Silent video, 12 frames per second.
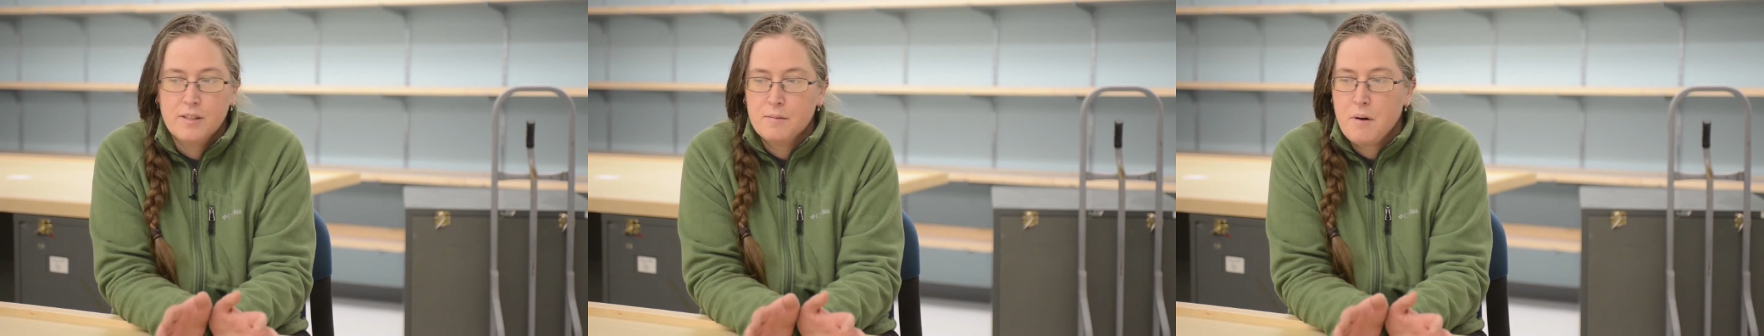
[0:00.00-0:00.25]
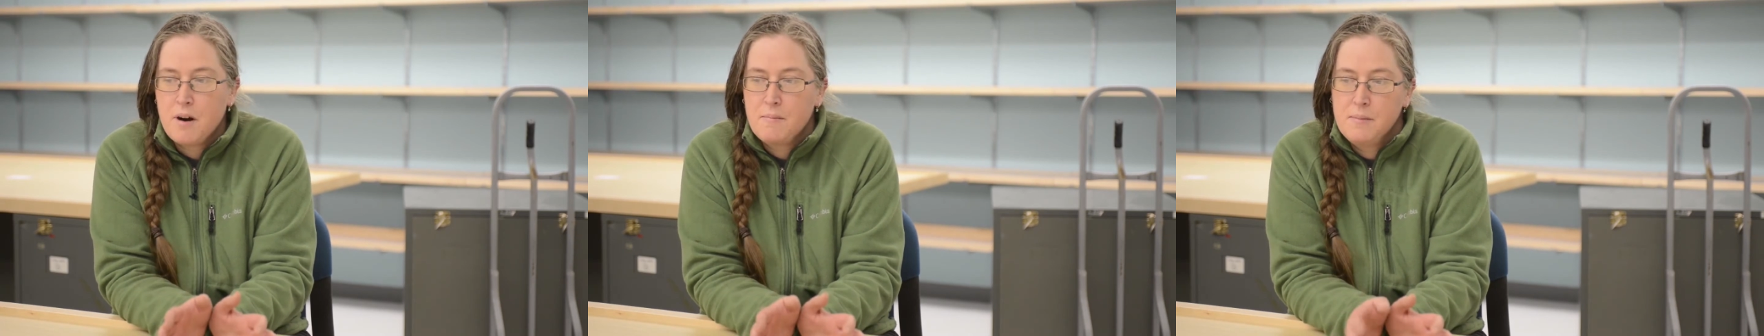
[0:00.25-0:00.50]

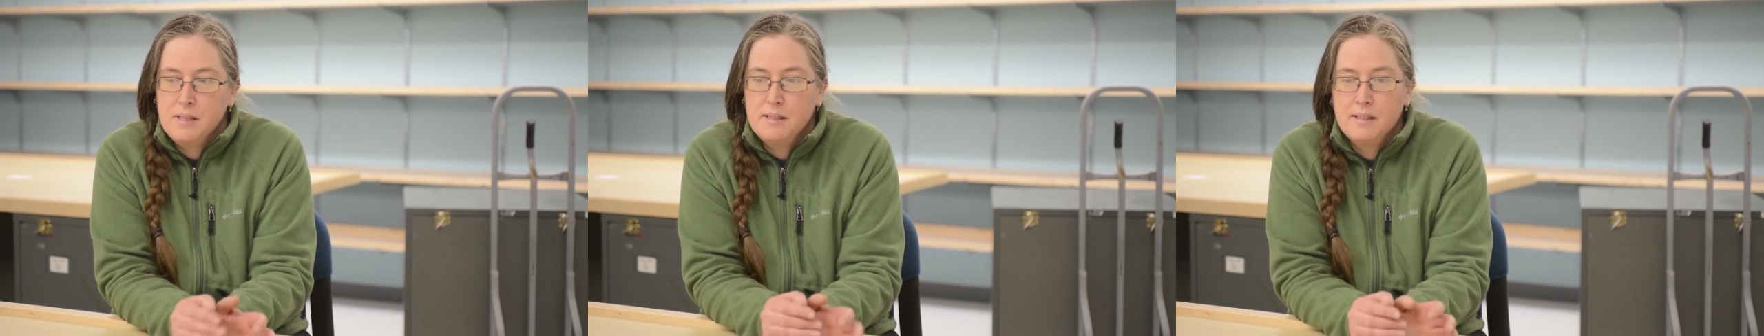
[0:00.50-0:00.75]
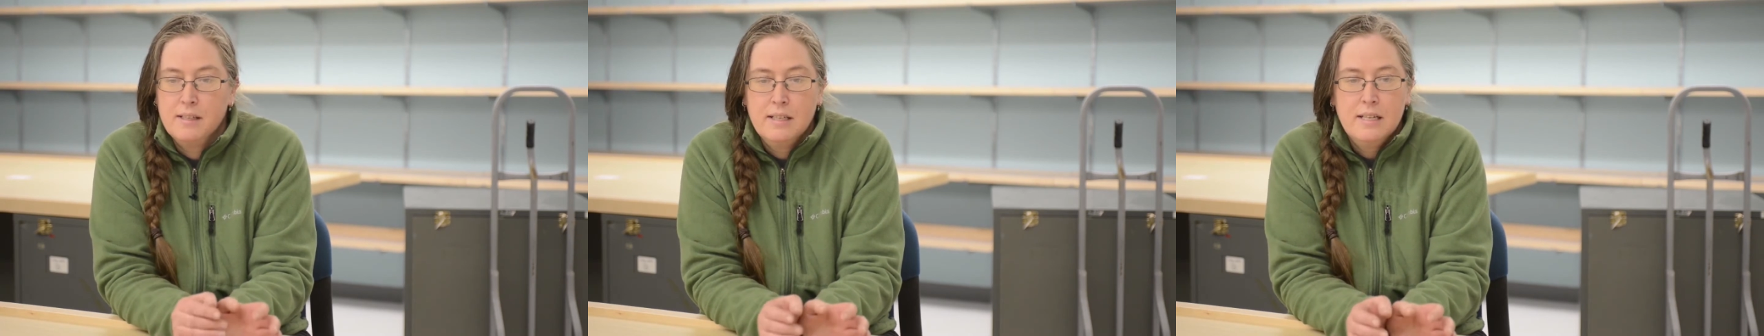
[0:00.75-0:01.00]

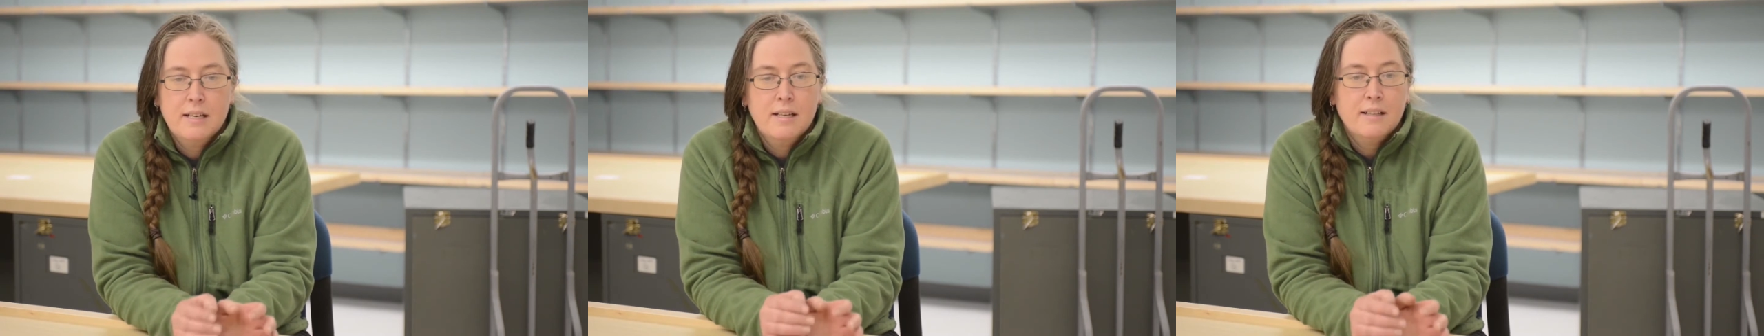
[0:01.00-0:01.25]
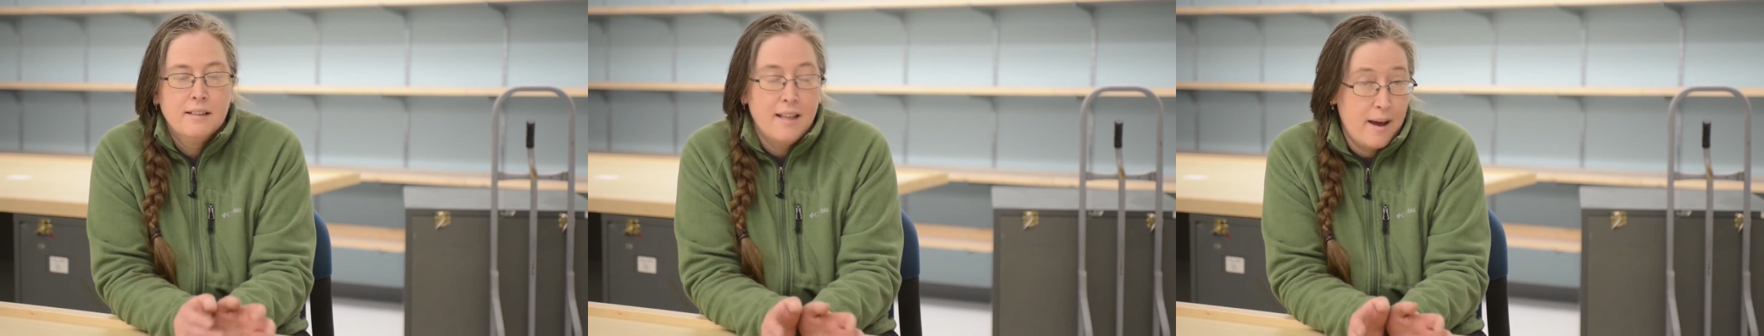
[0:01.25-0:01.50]
department's
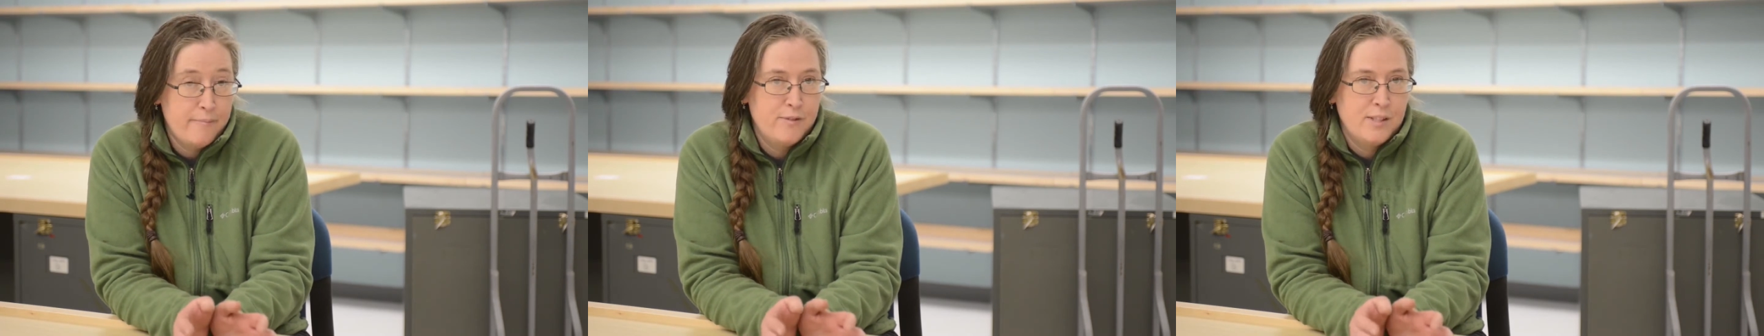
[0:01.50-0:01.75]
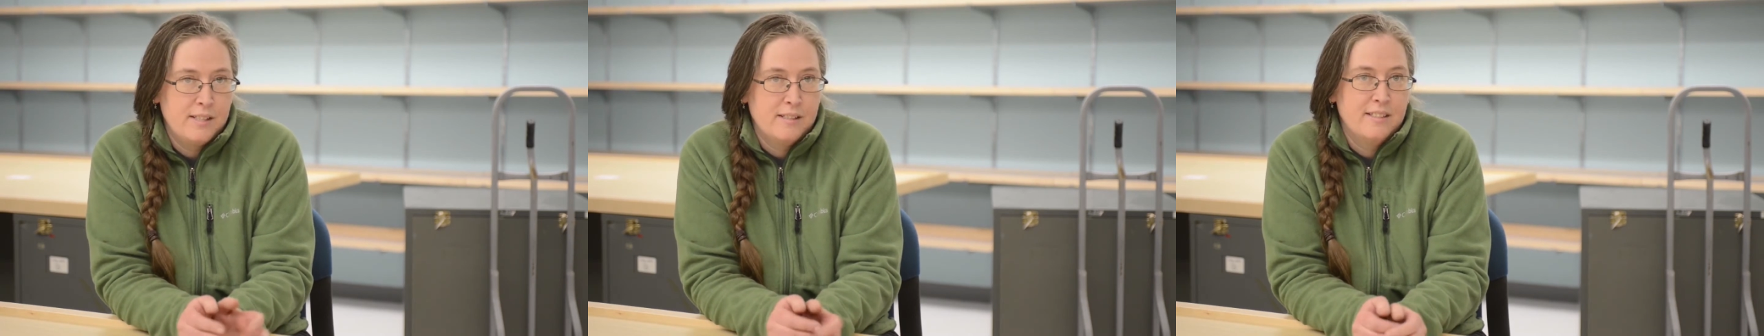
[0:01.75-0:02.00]
lab
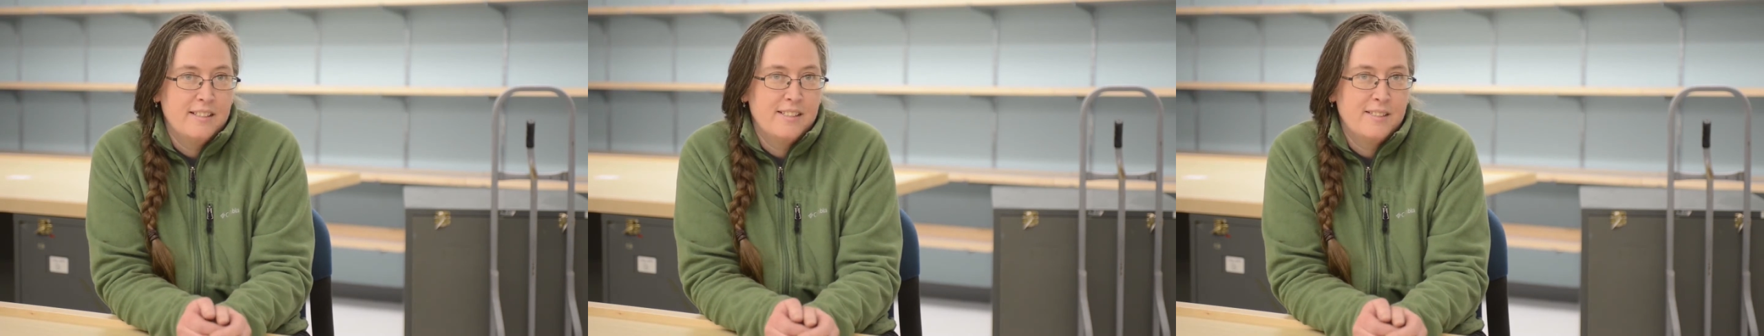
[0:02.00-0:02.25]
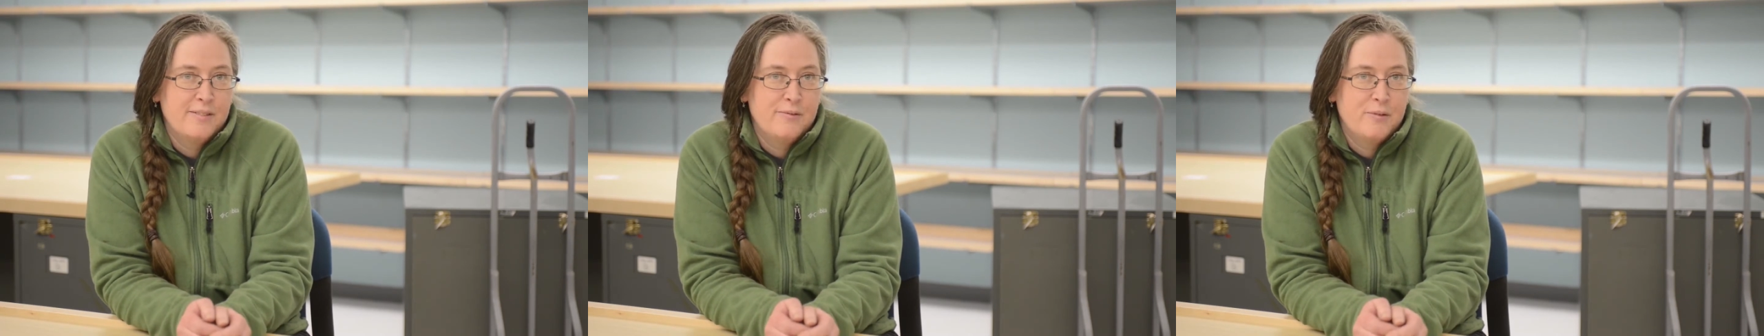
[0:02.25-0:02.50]
facilities.